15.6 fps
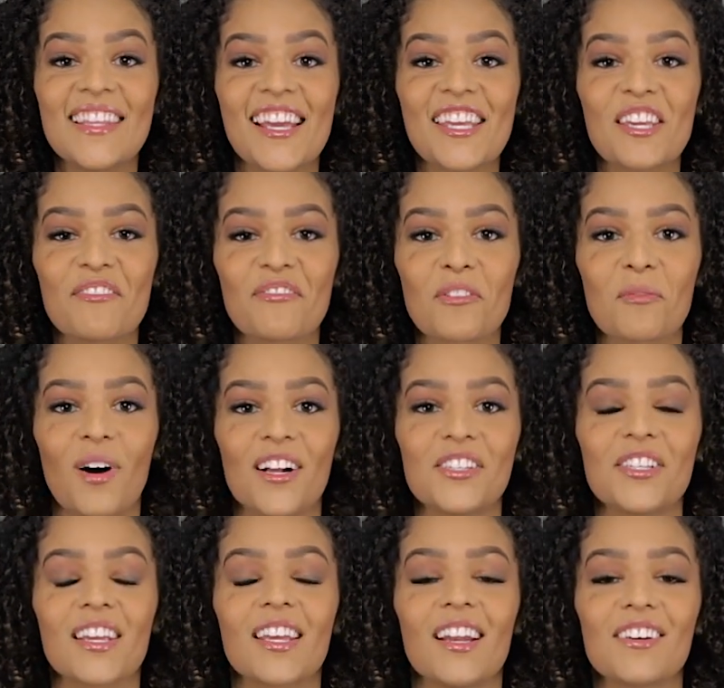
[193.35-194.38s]
Thank you for
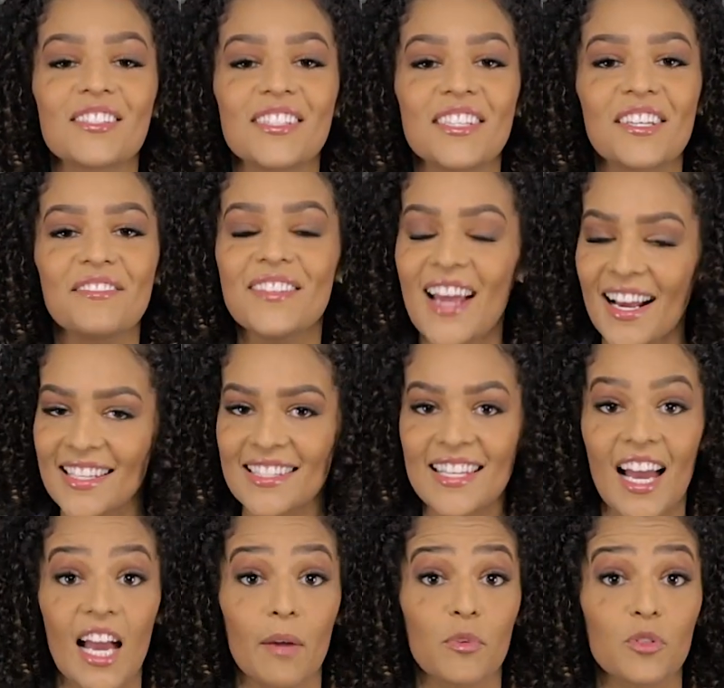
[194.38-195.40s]
watching, and I'll see you next
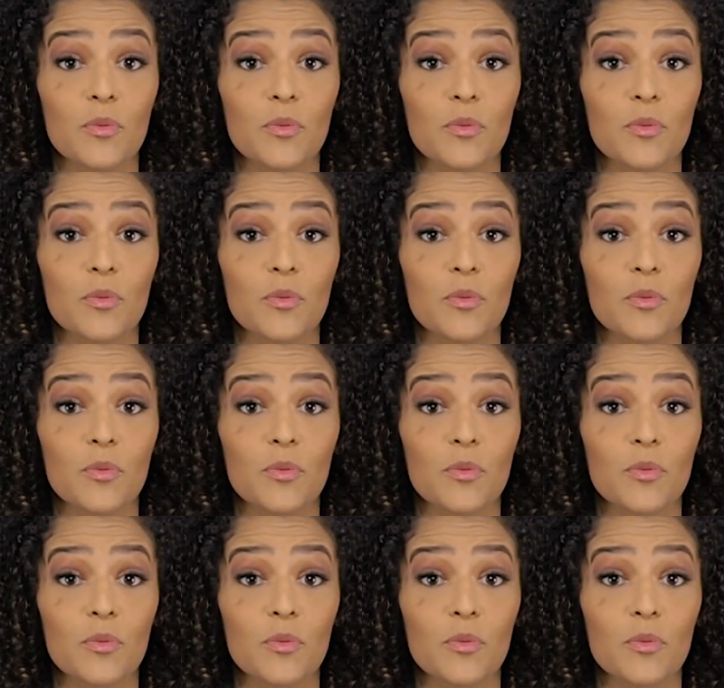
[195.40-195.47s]
time